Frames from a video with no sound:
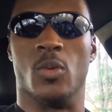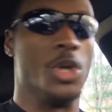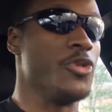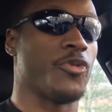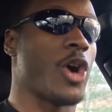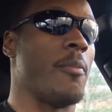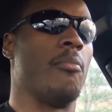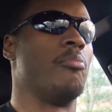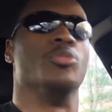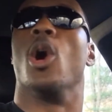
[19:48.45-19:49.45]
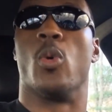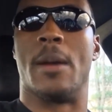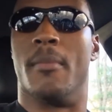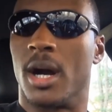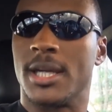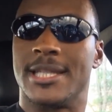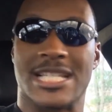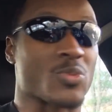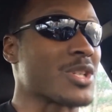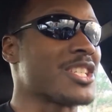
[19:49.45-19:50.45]
Where you from? Nowhere, monkey.
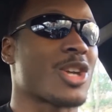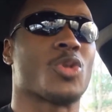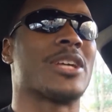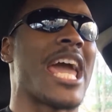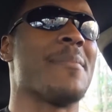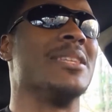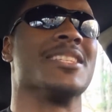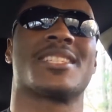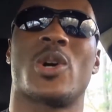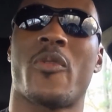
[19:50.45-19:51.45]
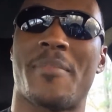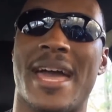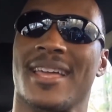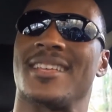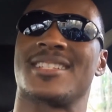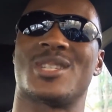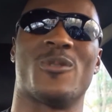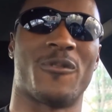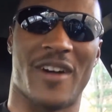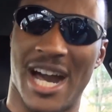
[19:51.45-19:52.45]
This is what she told the ape, and the silverback is
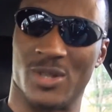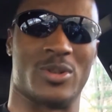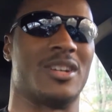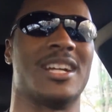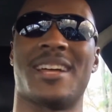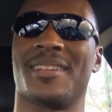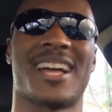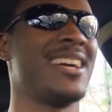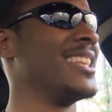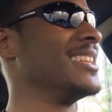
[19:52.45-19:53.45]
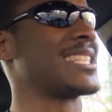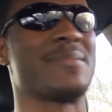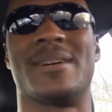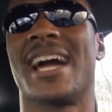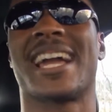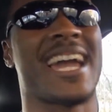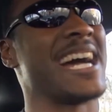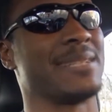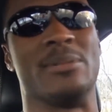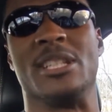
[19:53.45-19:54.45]
still following her. And I, I, listen, man, I
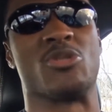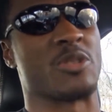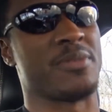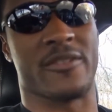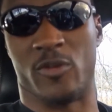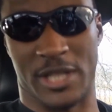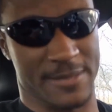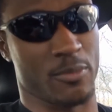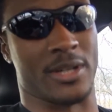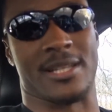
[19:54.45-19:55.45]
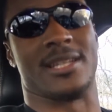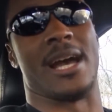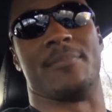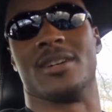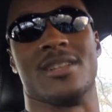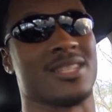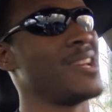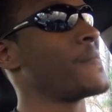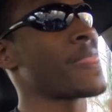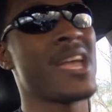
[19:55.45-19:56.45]
got to be disrespectful at this point in time because
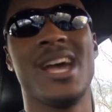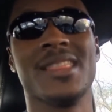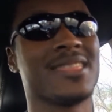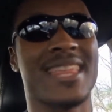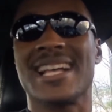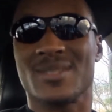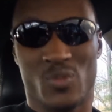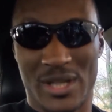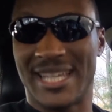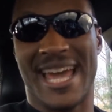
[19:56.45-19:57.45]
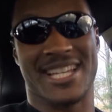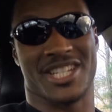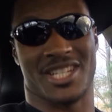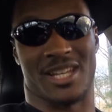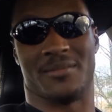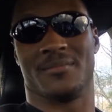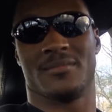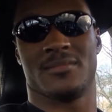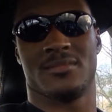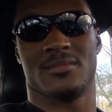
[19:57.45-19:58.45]
that's some weak-ass shit.
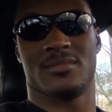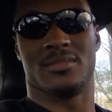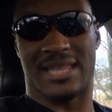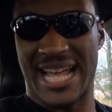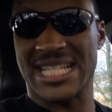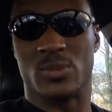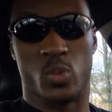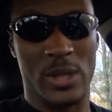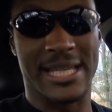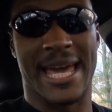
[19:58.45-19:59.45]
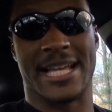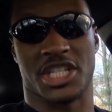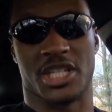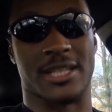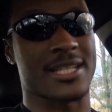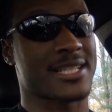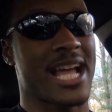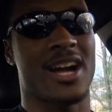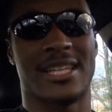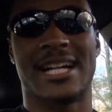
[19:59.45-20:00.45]
That's some weak ass shit. This
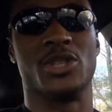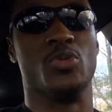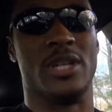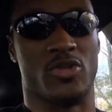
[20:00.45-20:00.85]
is how a lot of you